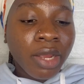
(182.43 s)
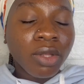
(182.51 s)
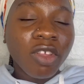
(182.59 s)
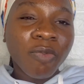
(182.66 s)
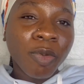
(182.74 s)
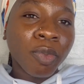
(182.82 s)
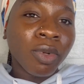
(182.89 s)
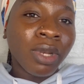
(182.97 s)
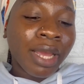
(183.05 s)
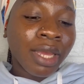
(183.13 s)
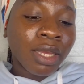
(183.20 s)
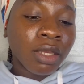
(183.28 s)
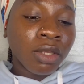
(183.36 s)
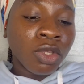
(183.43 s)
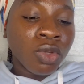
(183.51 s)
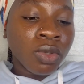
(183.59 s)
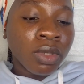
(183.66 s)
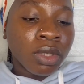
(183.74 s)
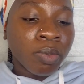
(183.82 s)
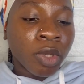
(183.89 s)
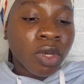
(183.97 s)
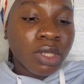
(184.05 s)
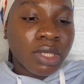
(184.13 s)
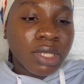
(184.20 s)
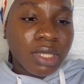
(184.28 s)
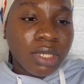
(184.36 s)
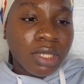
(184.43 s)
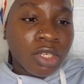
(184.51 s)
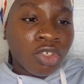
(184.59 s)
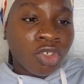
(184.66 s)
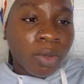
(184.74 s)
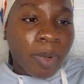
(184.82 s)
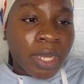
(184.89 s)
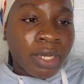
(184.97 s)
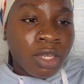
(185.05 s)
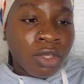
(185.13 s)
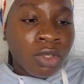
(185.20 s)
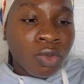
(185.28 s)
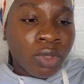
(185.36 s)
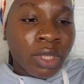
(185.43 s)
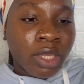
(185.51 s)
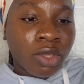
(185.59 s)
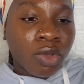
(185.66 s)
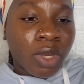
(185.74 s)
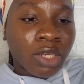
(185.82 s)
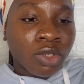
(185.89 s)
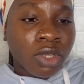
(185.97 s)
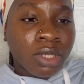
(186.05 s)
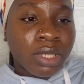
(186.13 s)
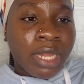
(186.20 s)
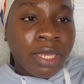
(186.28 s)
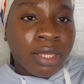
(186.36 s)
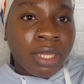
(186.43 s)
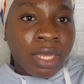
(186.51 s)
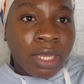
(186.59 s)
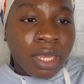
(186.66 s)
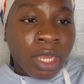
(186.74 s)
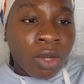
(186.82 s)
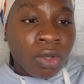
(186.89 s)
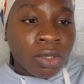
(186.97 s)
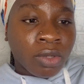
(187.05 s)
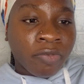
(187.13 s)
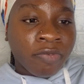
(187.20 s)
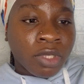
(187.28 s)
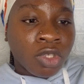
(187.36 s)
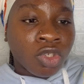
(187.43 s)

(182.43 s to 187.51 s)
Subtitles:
a lot of people like use, because this thing is a drop and then you think you can just like take a lot of it.